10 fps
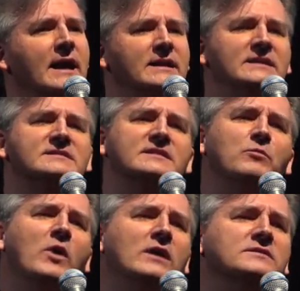And he
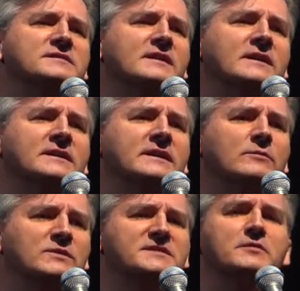said, well, son,
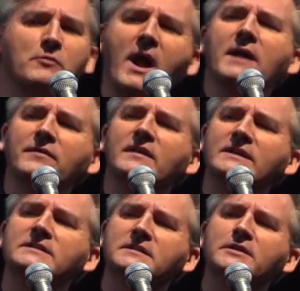it was the right
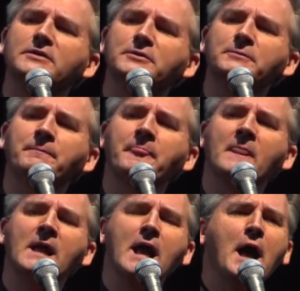thing to do.
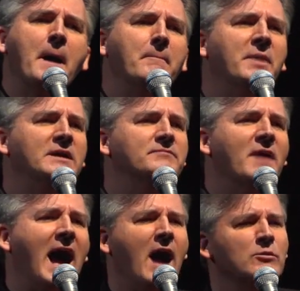But
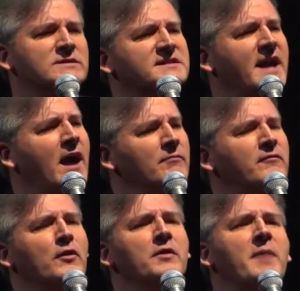I was
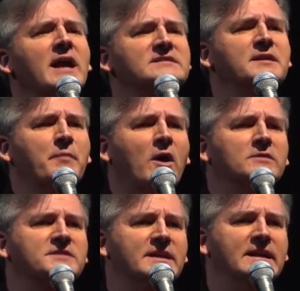scouting for the
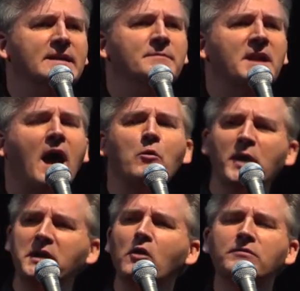basketball team, and I
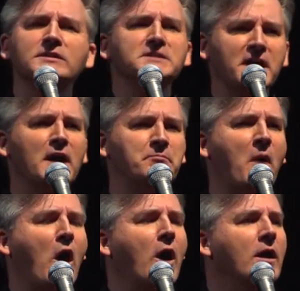went over to
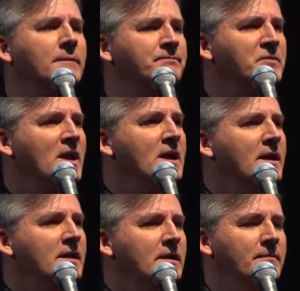Dunbar,
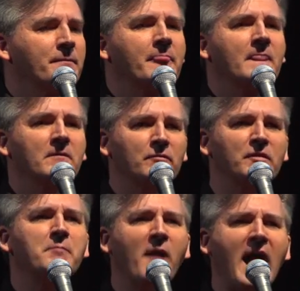
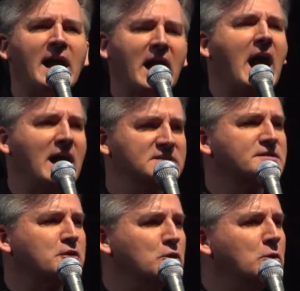the black high
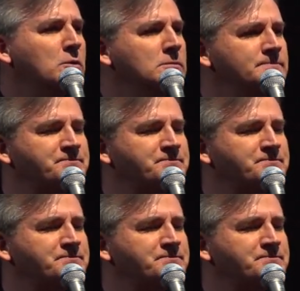school,